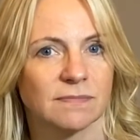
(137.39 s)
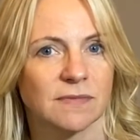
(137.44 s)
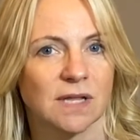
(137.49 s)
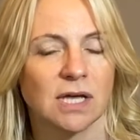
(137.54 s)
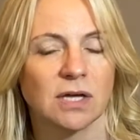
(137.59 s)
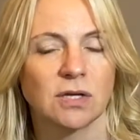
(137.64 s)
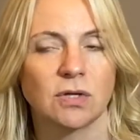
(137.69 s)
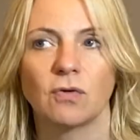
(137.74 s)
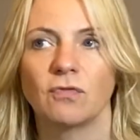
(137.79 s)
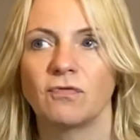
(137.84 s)

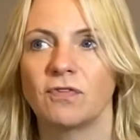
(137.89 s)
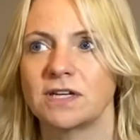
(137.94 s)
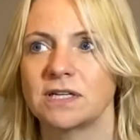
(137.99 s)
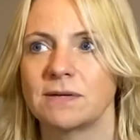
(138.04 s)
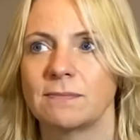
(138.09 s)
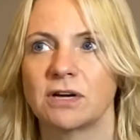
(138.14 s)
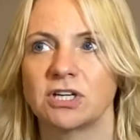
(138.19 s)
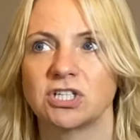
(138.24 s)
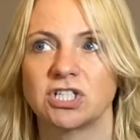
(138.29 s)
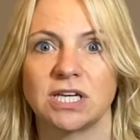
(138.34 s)
you'll find it
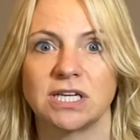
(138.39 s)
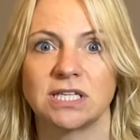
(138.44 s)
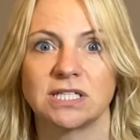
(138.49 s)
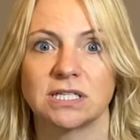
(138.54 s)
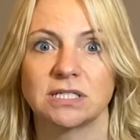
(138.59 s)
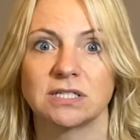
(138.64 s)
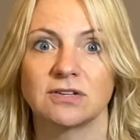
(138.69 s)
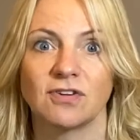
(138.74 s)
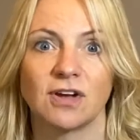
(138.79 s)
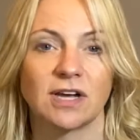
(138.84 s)
much easier to
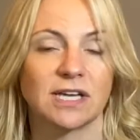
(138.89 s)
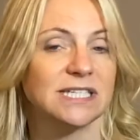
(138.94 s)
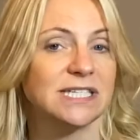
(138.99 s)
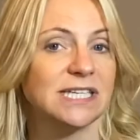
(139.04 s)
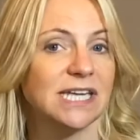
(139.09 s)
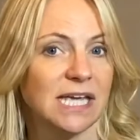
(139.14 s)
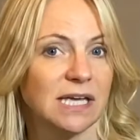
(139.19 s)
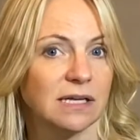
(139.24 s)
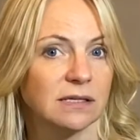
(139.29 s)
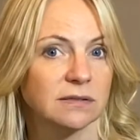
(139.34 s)
find
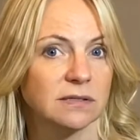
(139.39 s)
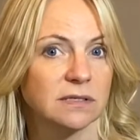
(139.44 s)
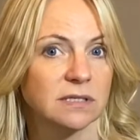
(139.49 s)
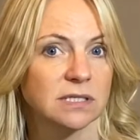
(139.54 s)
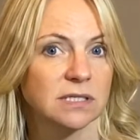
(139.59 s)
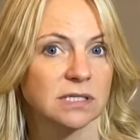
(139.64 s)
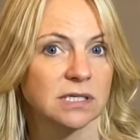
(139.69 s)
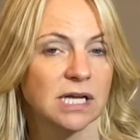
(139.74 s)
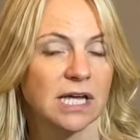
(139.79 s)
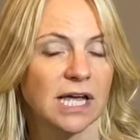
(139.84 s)
deals,
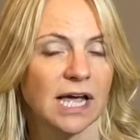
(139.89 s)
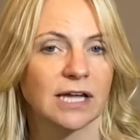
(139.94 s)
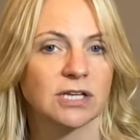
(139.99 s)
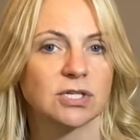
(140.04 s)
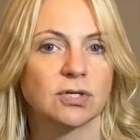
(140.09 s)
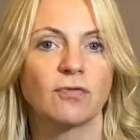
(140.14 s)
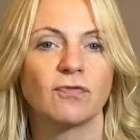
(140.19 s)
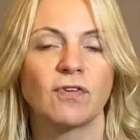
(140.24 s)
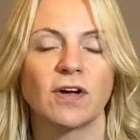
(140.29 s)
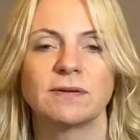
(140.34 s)
and you'll
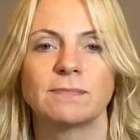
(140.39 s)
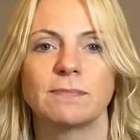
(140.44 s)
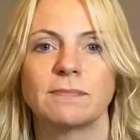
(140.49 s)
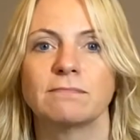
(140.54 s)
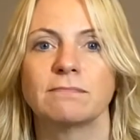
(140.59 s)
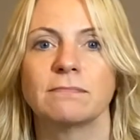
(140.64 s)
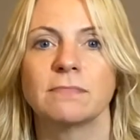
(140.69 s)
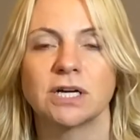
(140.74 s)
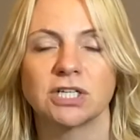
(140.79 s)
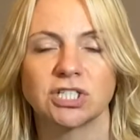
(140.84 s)
find it
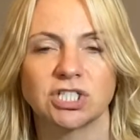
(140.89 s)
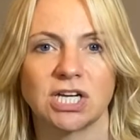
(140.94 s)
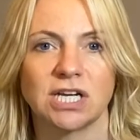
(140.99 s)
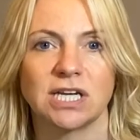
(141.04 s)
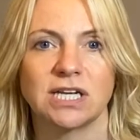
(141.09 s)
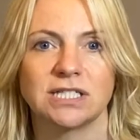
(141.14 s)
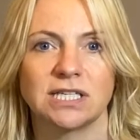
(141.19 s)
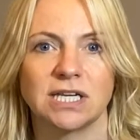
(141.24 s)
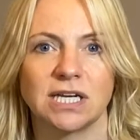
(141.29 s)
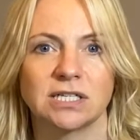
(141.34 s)
much
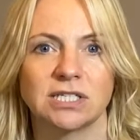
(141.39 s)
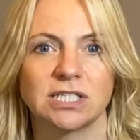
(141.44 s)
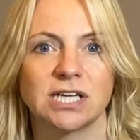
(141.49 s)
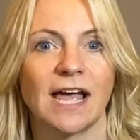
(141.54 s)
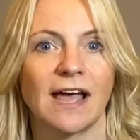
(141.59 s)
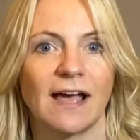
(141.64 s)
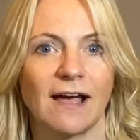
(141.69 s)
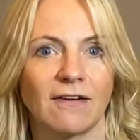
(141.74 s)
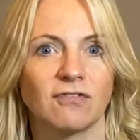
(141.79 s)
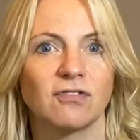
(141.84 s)
easier to
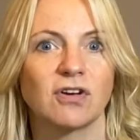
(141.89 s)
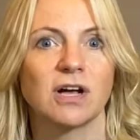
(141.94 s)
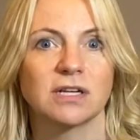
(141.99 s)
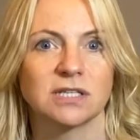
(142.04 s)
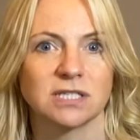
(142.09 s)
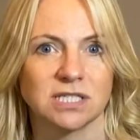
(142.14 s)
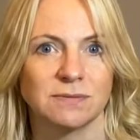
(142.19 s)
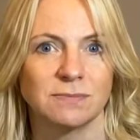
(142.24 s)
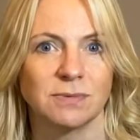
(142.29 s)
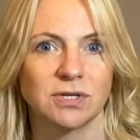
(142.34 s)
have
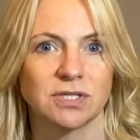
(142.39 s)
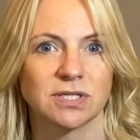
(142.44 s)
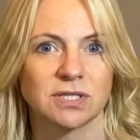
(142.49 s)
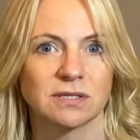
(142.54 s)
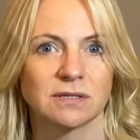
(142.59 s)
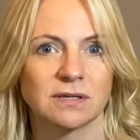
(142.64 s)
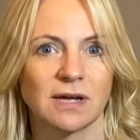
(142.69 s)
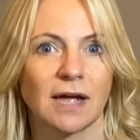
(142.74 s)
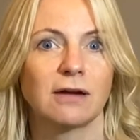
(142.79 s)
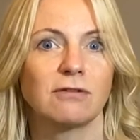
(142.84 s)
customers
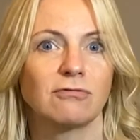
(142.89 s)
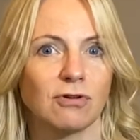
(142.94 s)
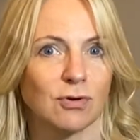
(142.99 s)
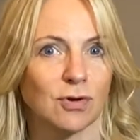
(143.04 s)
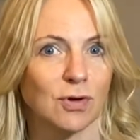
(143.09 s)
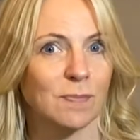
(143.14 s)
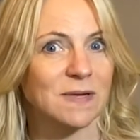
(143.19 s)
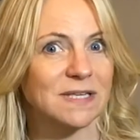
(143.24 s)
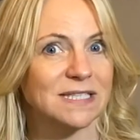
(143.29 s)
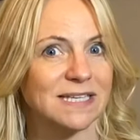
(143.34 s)
and grow your
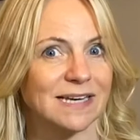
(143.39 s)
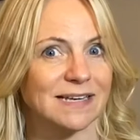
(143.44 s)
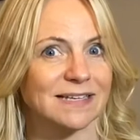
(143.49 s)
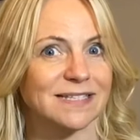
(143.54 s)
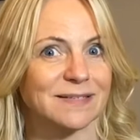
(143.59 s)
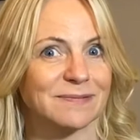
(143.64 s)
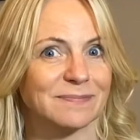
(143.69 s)
business.